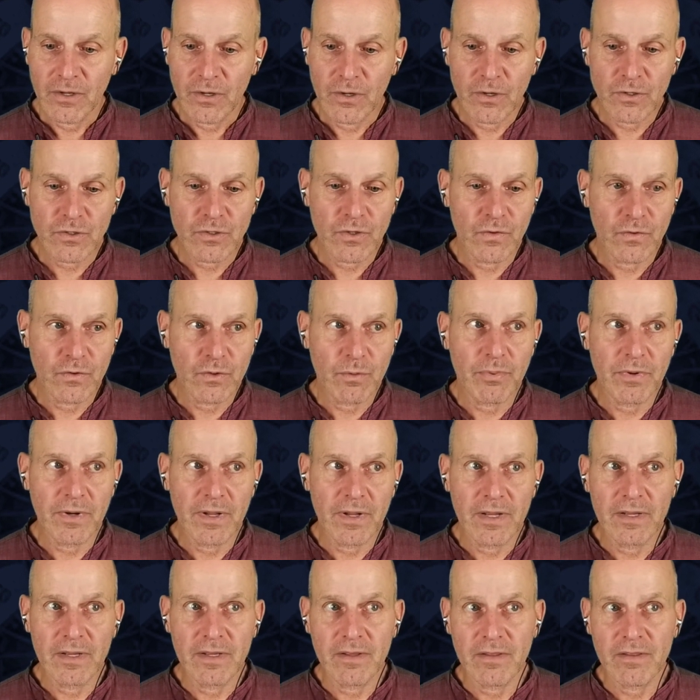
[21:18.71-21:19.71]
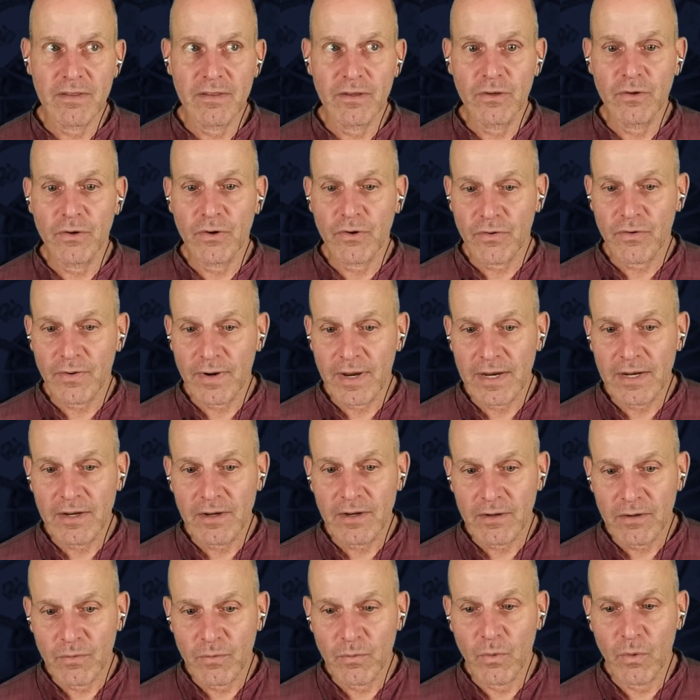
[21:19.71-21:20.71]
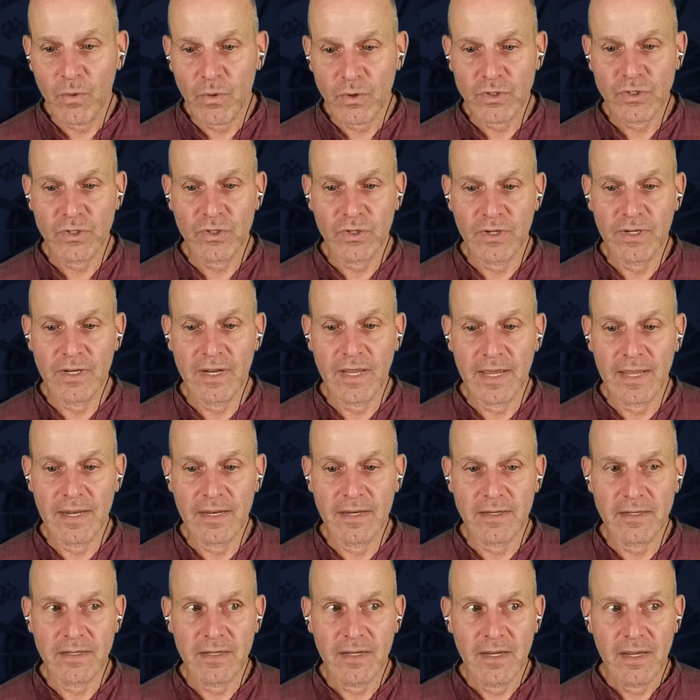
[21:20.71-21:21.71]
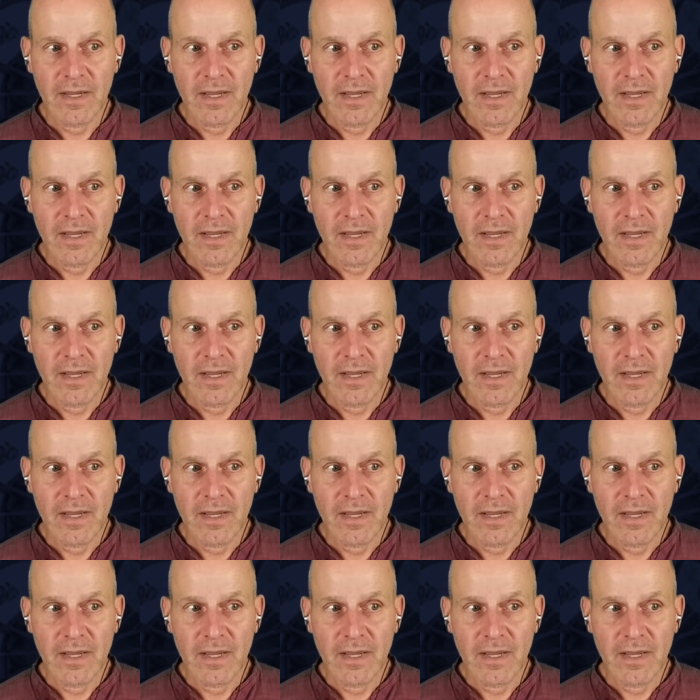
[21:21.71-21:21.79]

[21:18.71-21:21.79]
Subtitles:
so to bring the Ukraine war to an end.